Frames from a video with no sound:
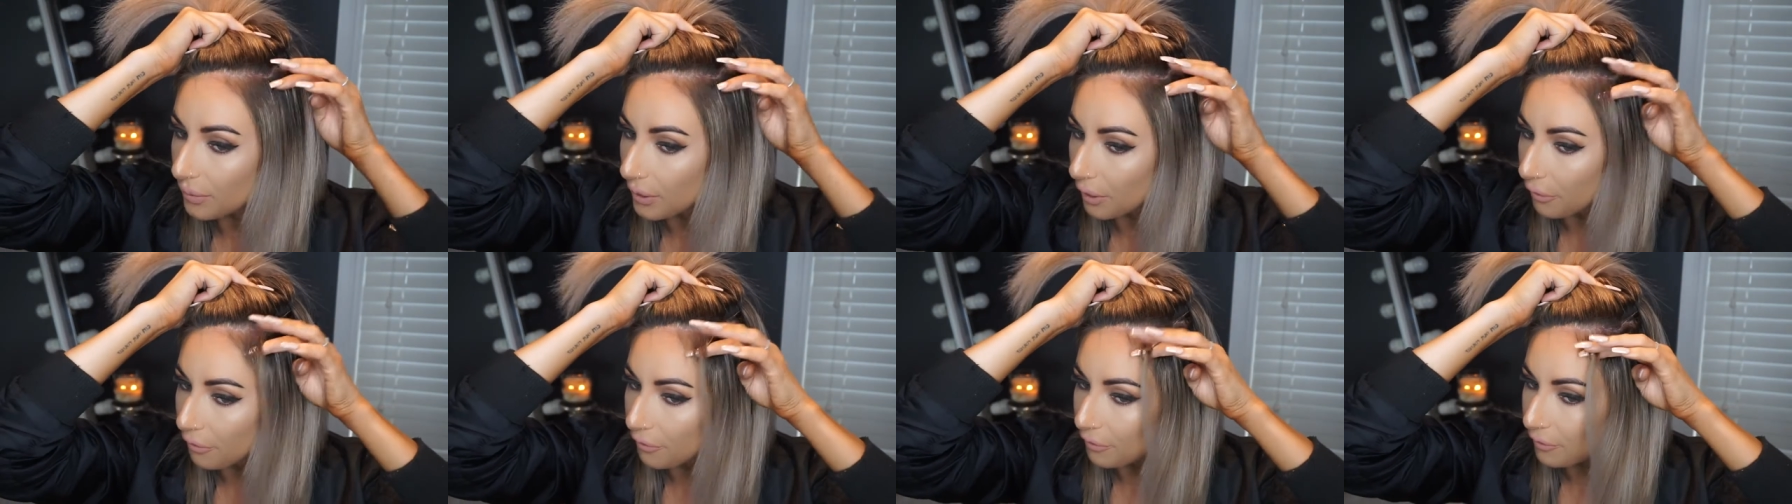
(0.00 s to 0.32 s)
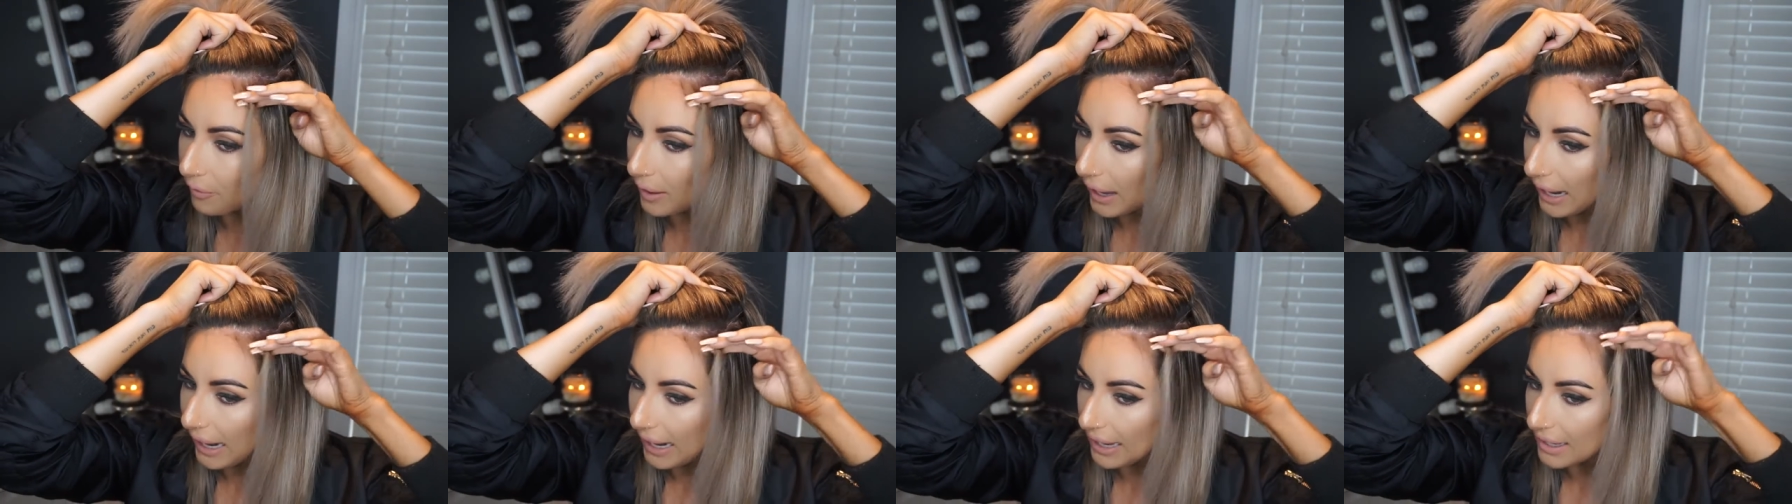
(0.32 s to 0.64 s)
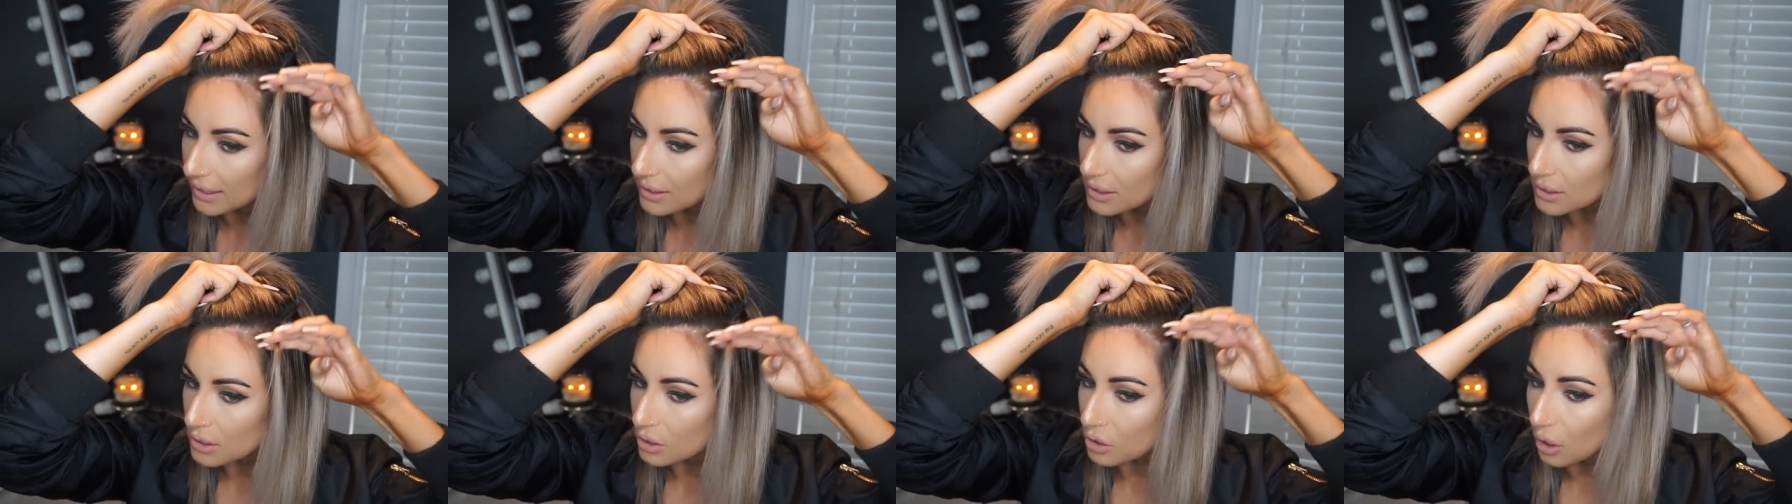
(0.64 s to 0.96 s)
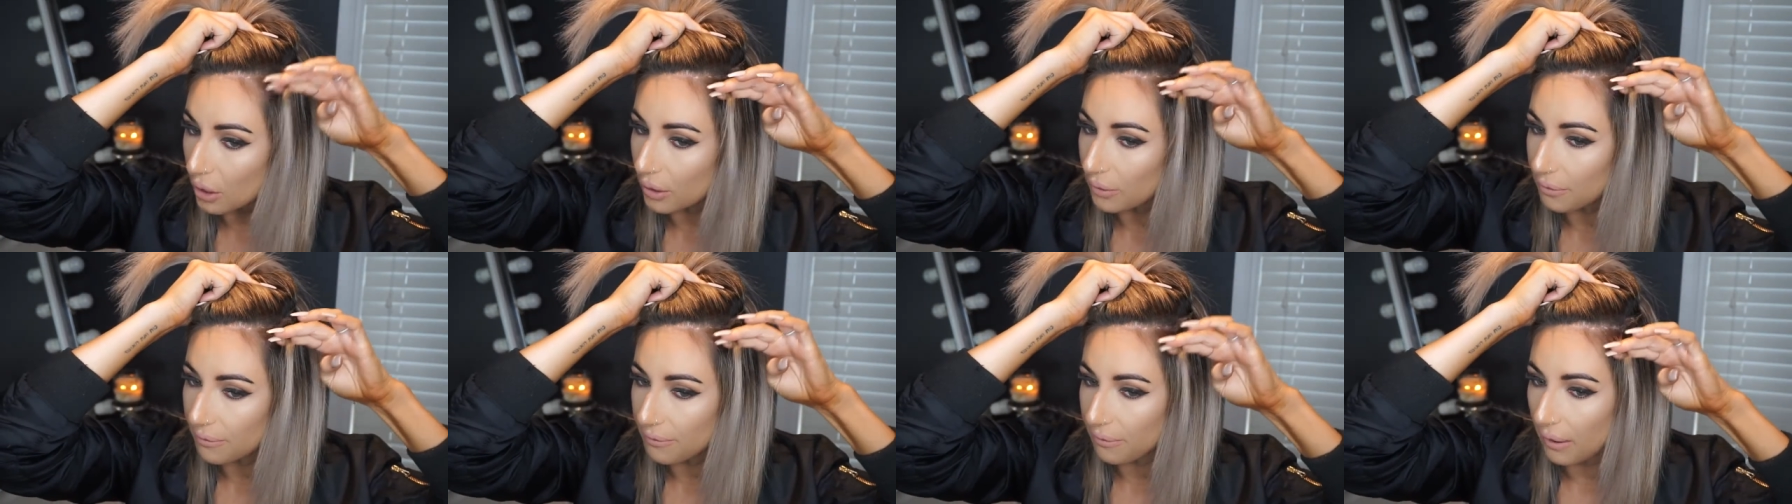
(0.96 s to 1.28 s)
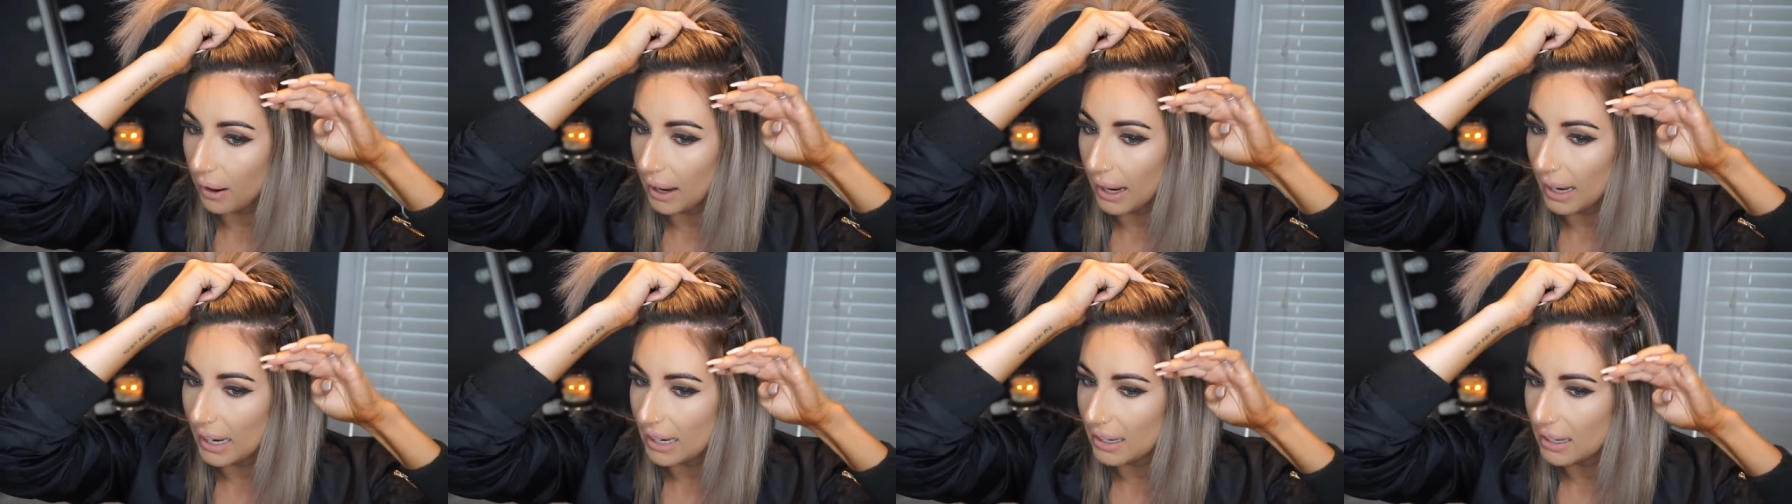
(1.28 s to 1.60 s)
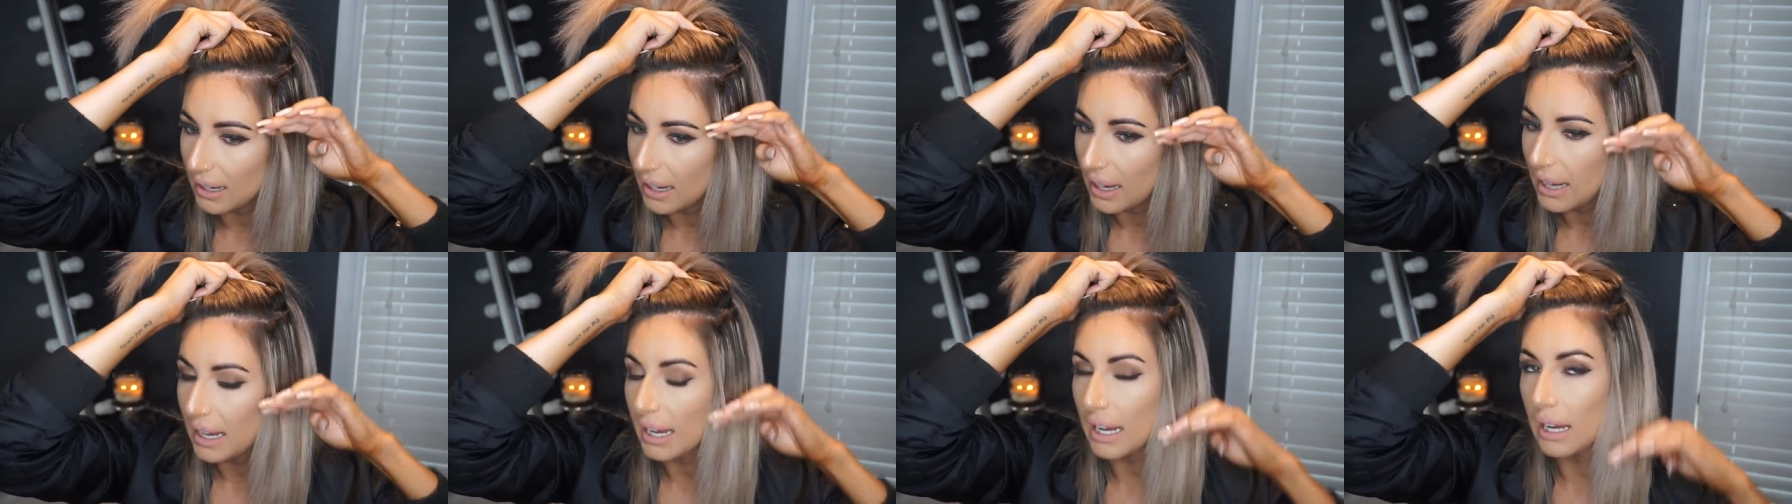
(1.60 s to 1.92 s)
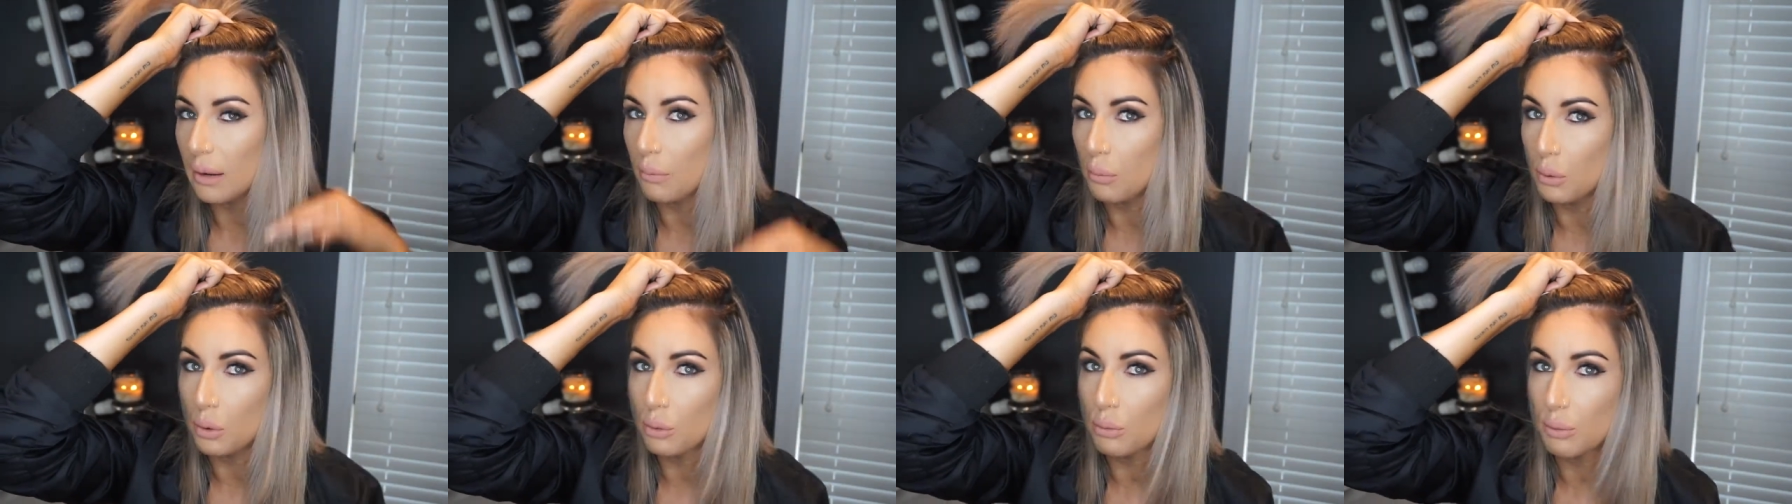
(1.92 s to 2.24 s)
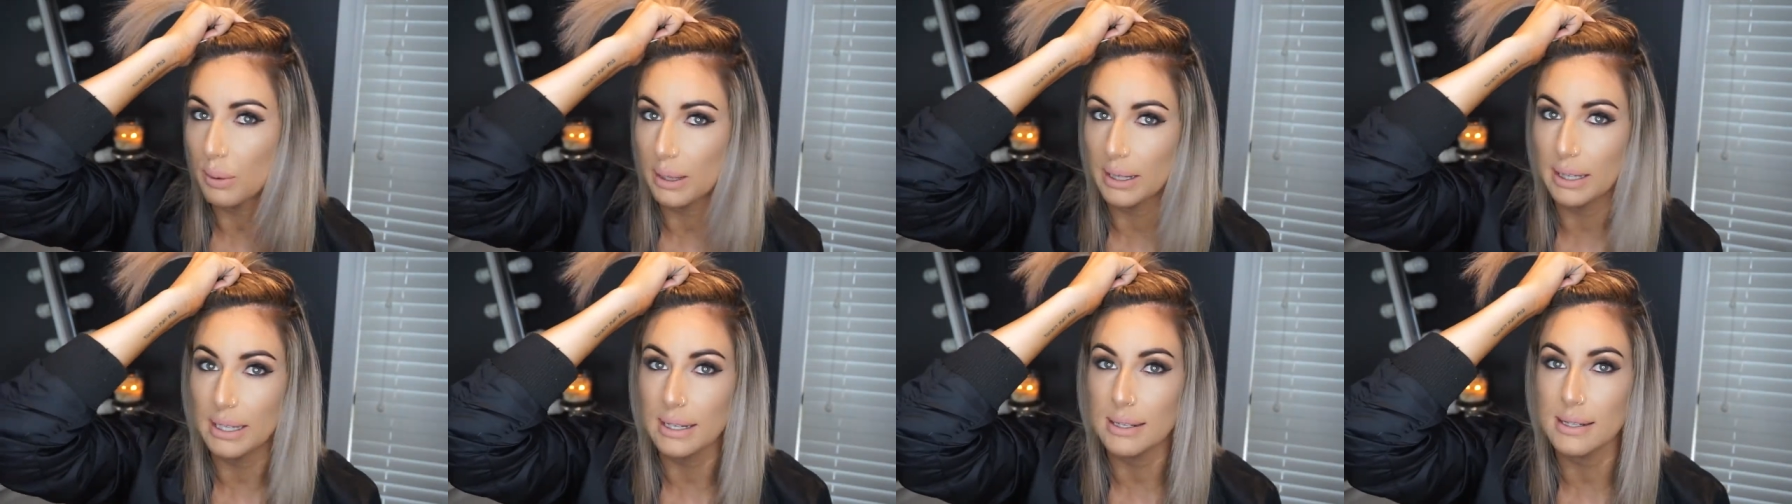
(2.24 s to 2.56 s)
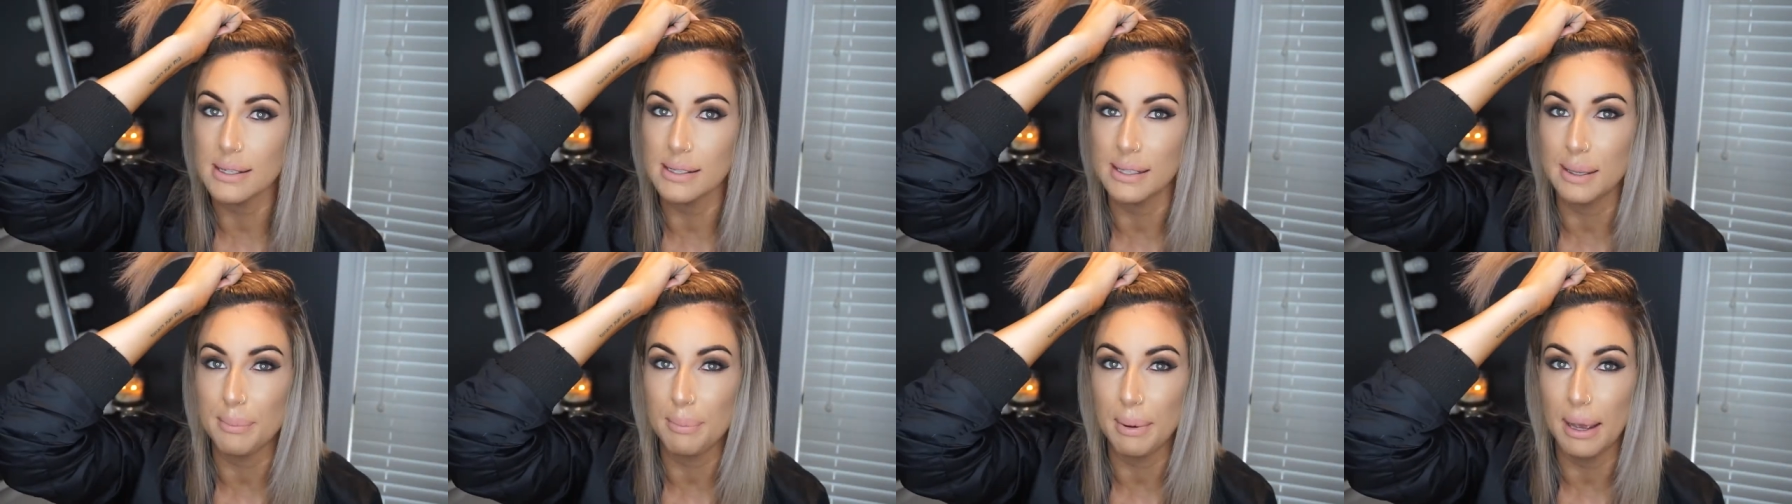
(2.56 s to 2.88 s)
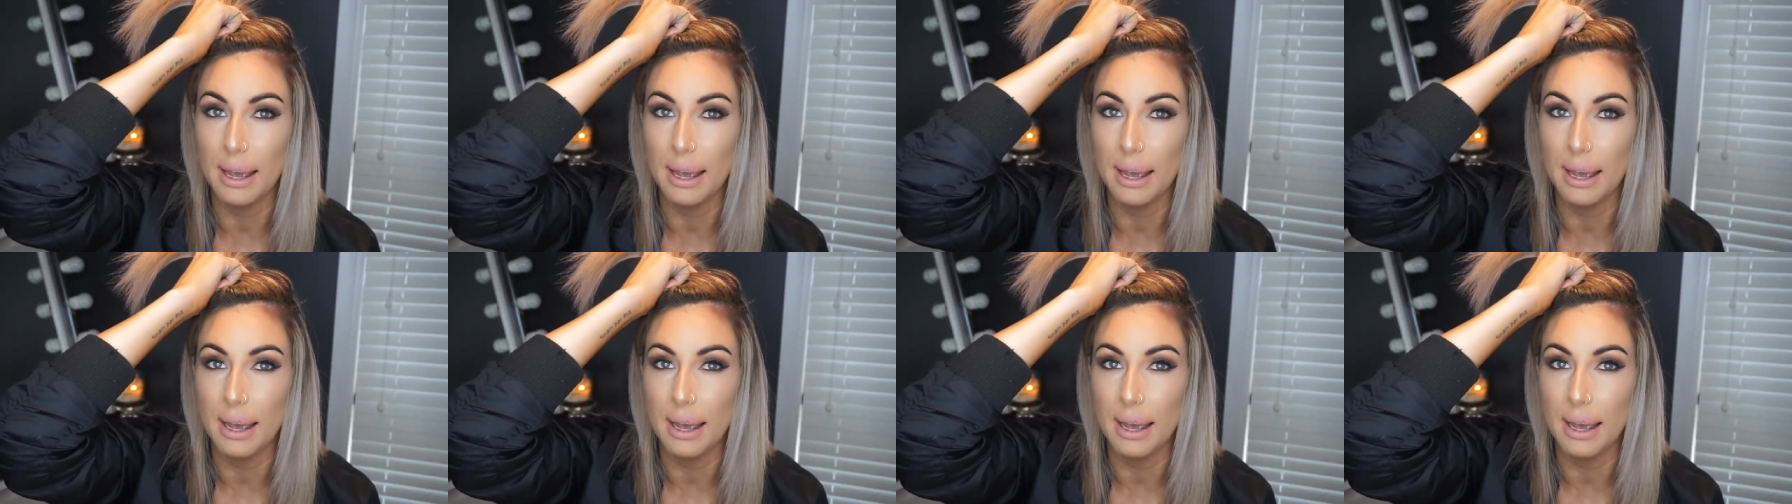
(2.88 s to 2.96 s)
the hair's so fine it will really slip